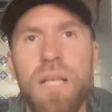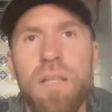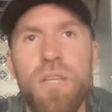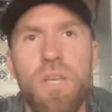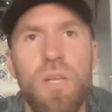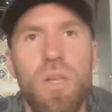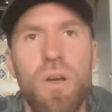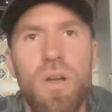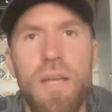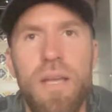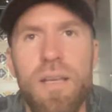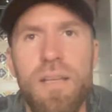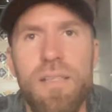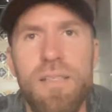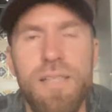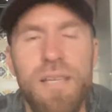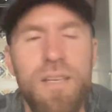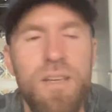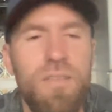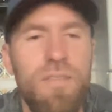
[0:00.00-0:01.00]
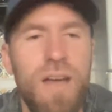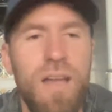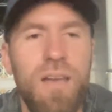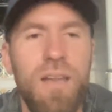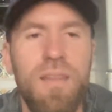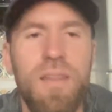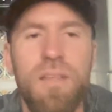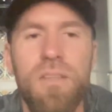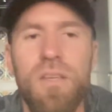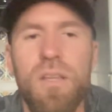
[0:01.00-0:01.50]
Then you look into
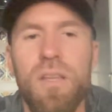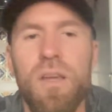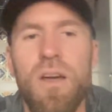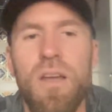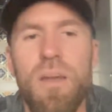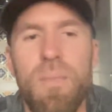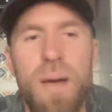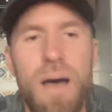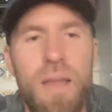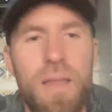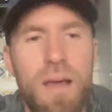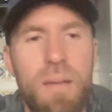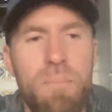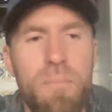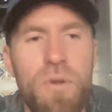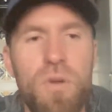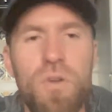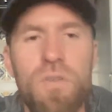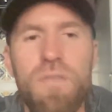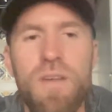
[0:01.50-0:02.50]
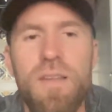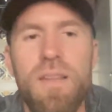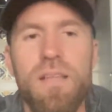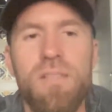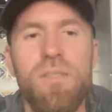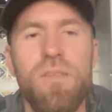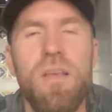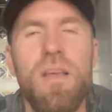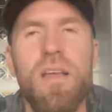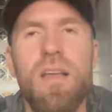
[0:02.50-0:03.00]
Cinderella, then you learn about that
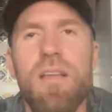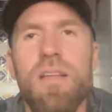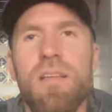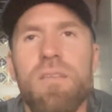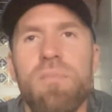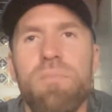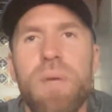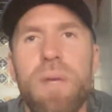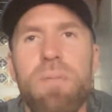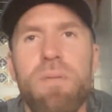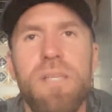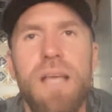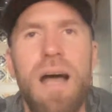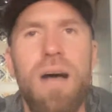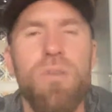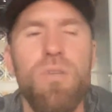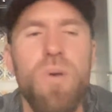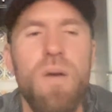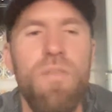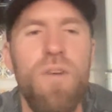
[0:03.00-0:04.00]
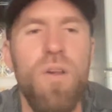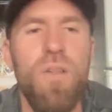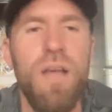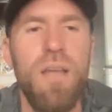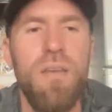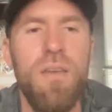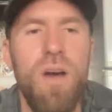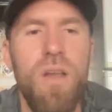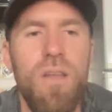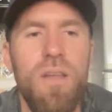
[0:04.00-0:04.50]
movie. That's people say, how do you have
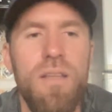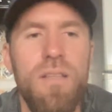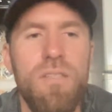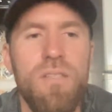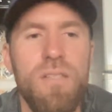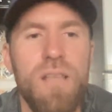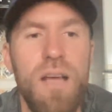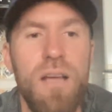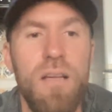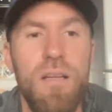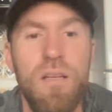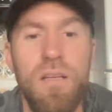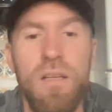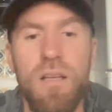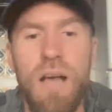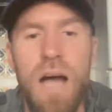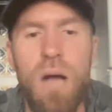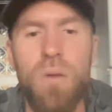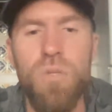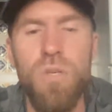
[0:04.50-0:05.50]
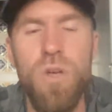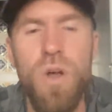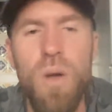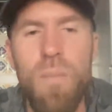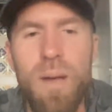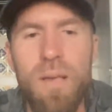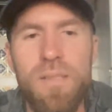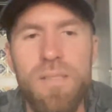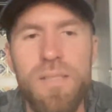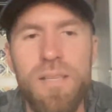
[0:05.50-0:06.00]
all that knowledge? It's like, how do you
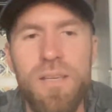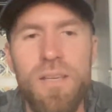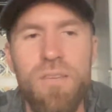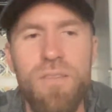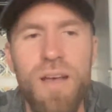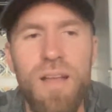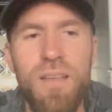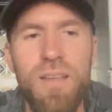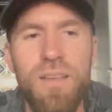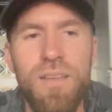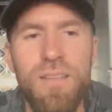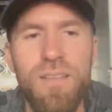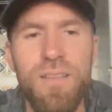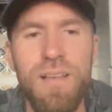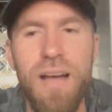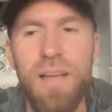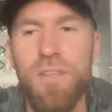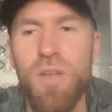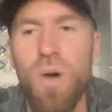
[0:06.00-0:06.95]
know about Cinderella?